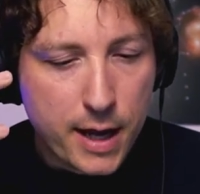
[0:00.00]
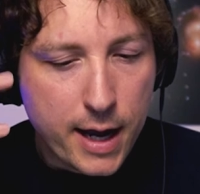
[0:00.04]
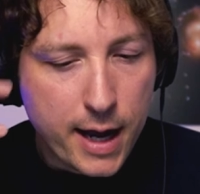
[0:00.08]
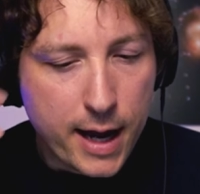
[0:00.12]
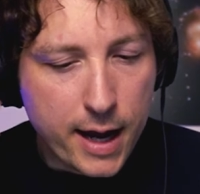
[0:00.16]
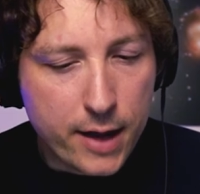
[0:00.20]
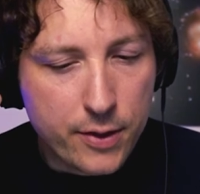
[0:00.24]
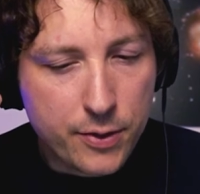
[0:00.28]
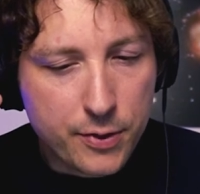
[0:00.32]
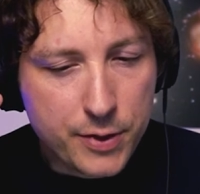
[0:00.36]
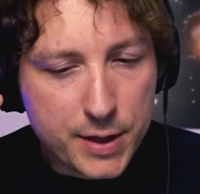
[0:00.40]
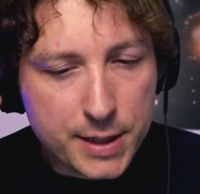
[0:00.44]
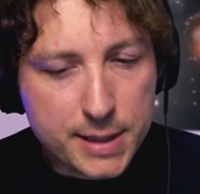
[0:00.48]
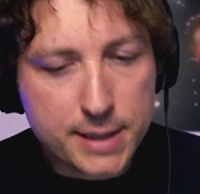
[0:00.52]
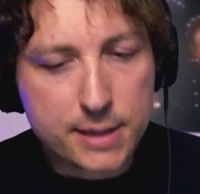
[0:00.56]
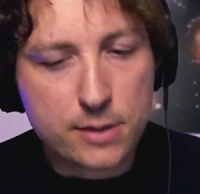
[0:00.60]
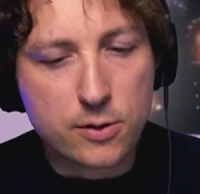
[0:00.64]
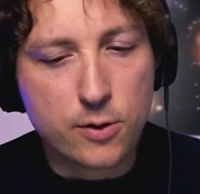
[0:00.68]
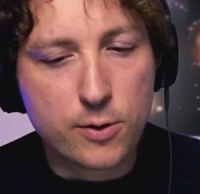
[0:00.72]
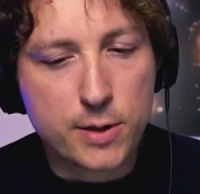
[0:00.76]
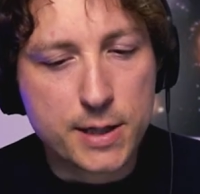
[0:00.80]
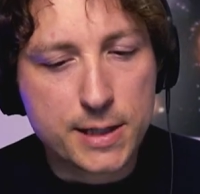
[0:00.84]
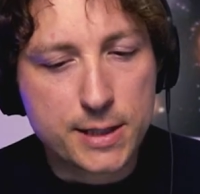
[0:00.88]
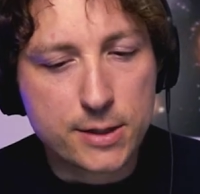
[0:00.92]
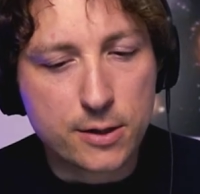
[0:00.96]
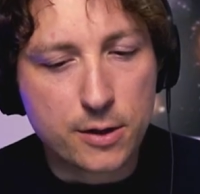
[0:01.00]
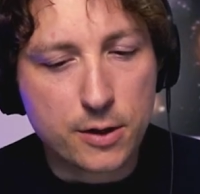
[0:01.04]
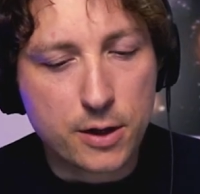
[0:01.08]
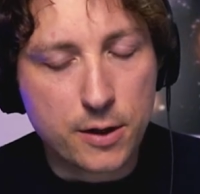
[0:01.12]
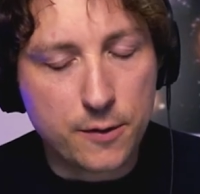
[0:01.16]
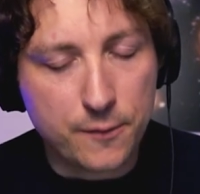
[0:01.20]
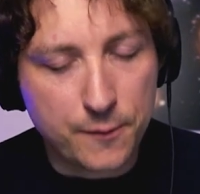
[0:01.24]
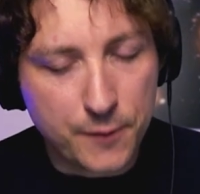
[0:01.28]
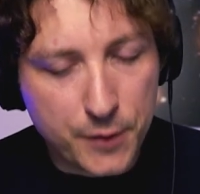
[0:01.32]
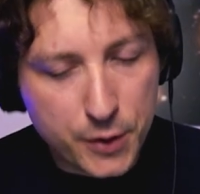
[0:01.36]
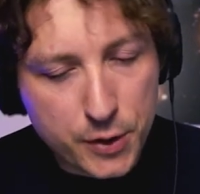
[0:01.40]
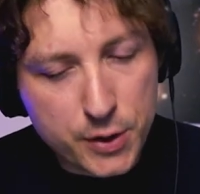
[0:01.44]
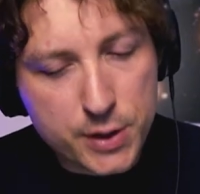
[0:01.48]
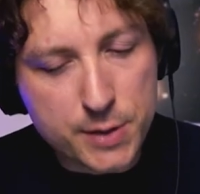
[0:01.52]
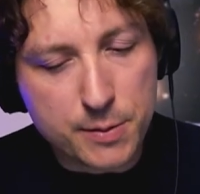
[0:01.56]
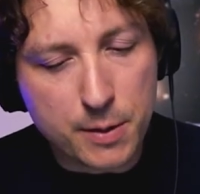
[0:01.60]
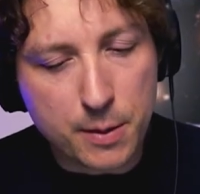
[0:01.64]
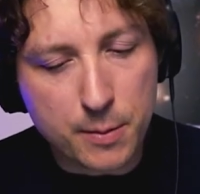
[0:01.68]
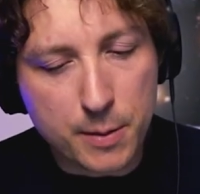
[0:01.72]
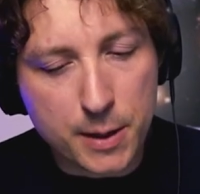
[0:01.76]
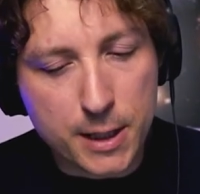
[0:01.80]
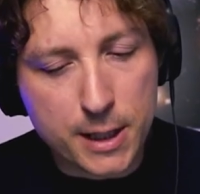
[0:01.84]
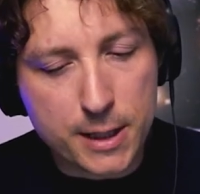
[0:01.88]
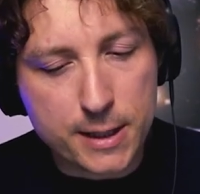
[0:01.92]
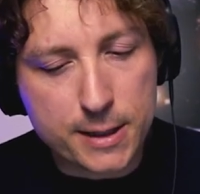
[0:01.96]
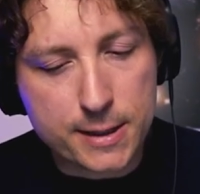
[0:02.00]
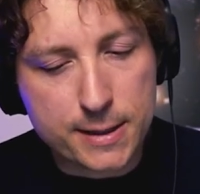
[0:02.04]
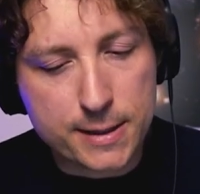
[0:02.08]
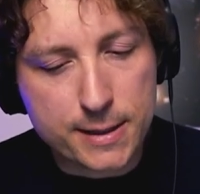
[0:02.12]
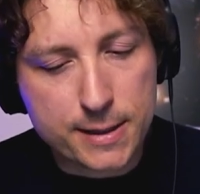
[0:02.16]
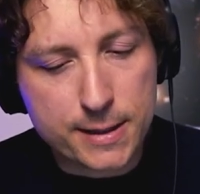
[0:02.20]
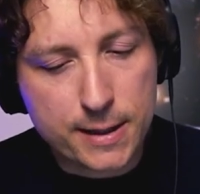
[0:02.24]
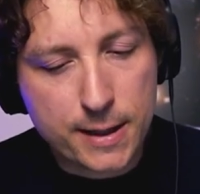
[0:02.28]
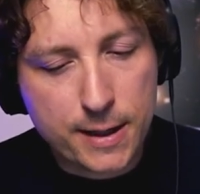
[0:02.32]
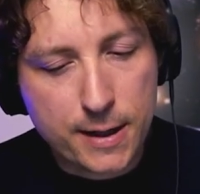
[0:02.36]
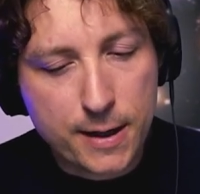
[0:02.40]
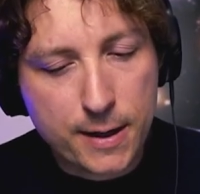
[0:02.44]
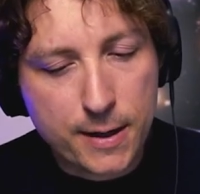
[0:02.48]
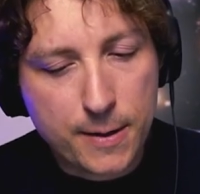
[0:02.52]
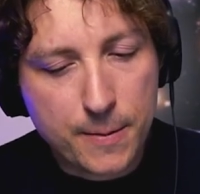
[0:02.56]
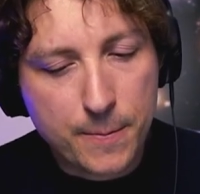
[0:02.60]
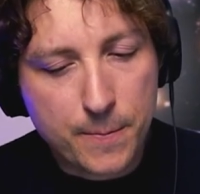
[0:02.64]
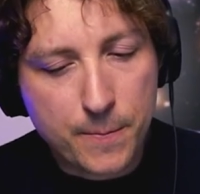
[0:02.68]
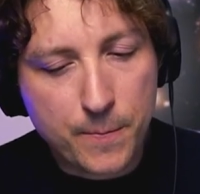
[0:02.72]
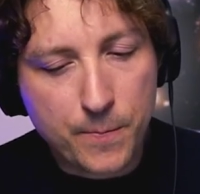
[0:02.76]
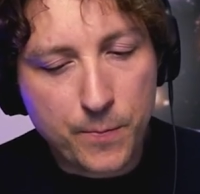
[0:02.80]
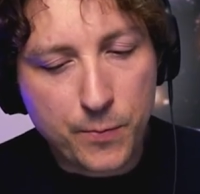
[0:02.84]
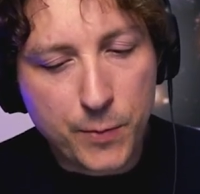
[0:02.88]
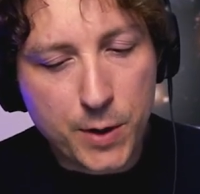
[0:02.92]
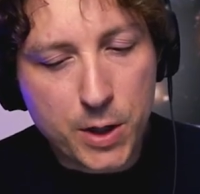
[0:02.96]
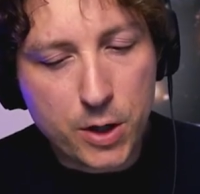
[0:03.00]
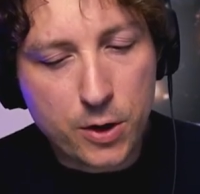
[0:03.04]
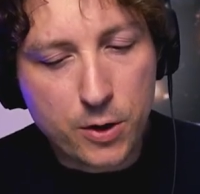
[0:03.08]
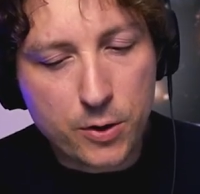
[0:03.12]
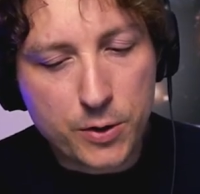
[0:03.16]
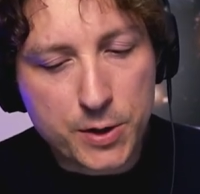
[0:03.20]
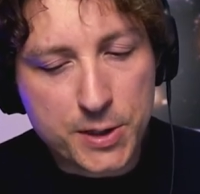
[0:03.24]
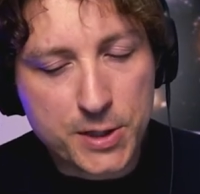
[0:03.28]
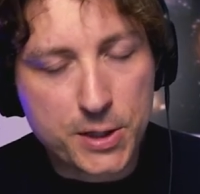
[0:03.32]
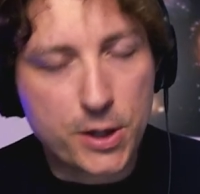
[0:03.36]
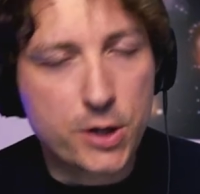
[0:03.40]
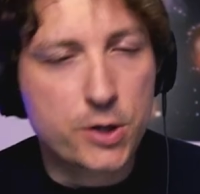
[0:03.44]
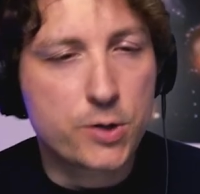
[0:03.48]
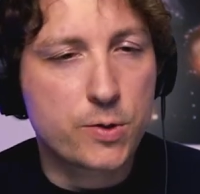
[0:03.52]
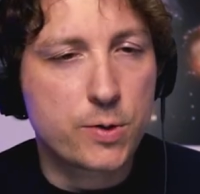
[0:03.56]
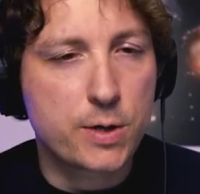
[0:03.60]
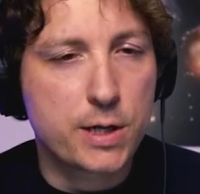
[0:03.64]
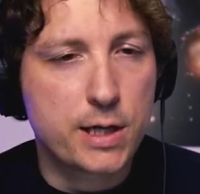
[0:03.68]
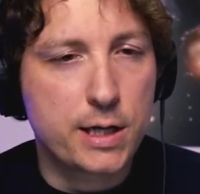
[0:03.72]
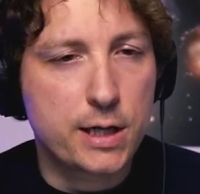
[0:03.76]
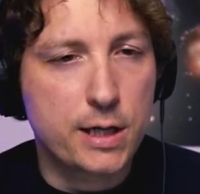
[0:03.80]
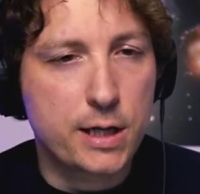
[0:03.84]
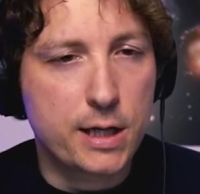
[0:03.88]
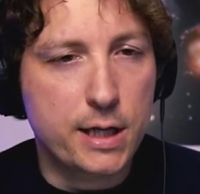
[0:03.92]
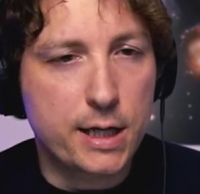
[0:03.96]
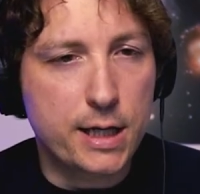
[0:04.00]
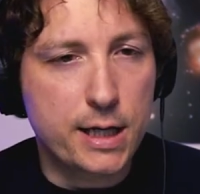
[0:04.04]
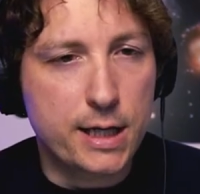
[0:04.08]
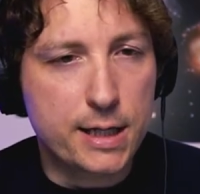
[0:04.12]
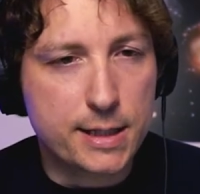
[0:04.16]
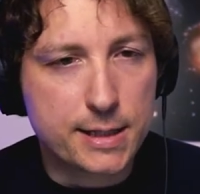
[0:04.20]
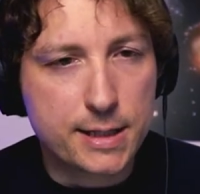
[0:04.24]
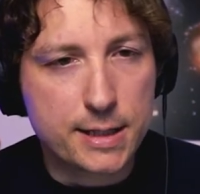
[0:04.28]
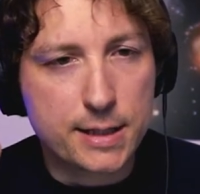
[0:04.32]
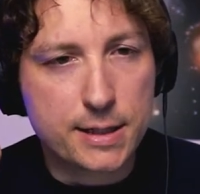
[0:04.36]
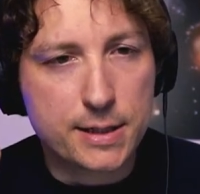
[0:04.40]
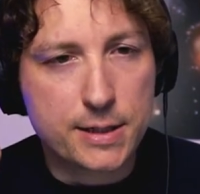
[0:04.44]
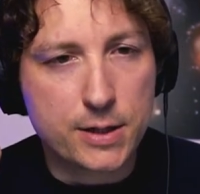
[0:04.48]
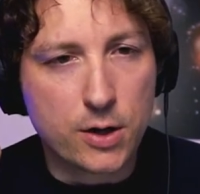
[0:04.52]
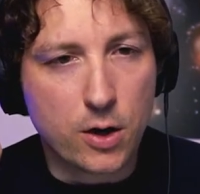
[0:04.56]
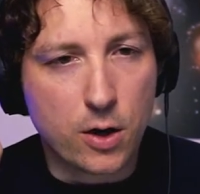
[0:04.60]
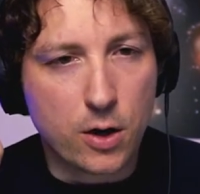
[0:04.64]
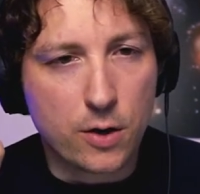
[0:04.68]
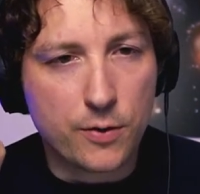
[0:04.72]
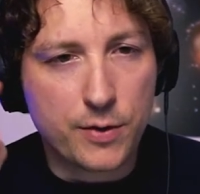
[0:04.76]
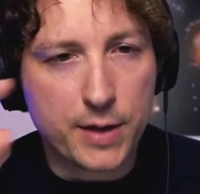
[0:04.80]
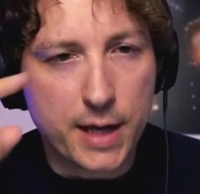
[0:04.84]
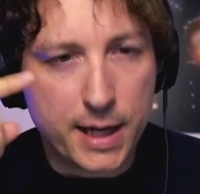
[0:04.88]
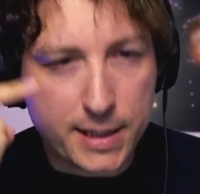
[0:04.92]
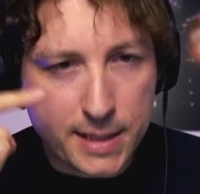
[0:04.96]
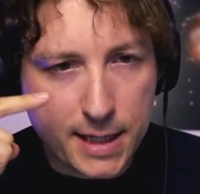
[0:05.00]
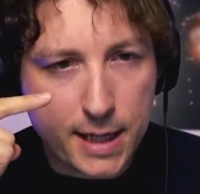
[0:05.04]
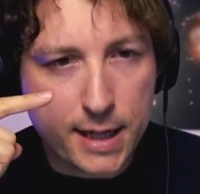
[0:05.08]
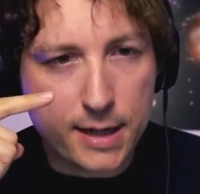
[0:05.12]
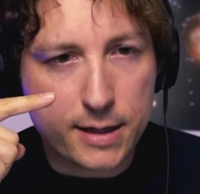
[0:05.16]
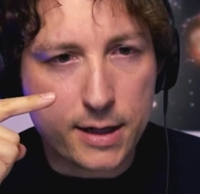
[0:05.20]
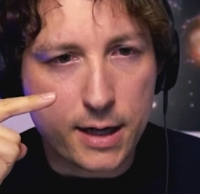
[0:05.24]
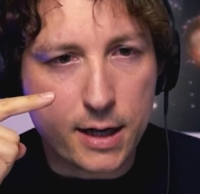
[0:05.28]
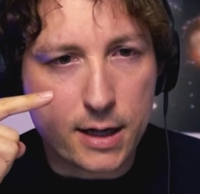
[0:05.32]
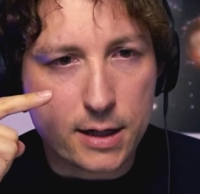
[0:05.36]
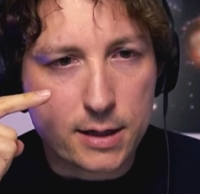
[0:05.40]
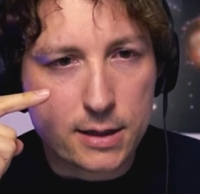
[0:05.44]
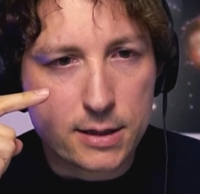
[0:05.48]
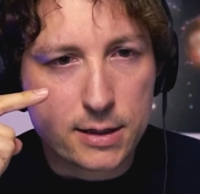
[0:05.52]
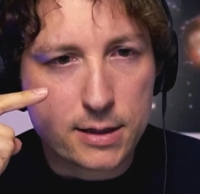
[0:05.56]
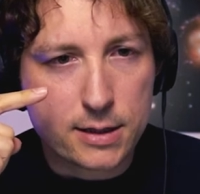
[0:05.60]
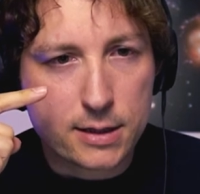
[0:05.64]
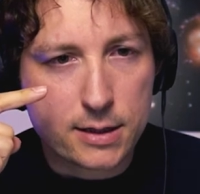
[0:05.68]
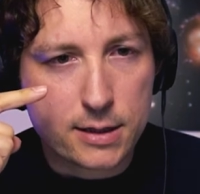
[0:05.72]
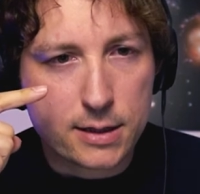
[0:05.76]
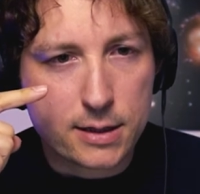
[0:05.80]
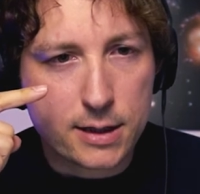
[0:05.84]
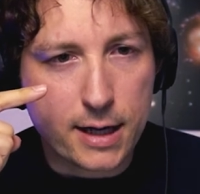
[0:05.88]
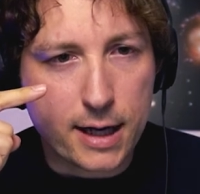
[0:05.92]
And this has always sort of confused me because, the surgery isn't on their tear ducts.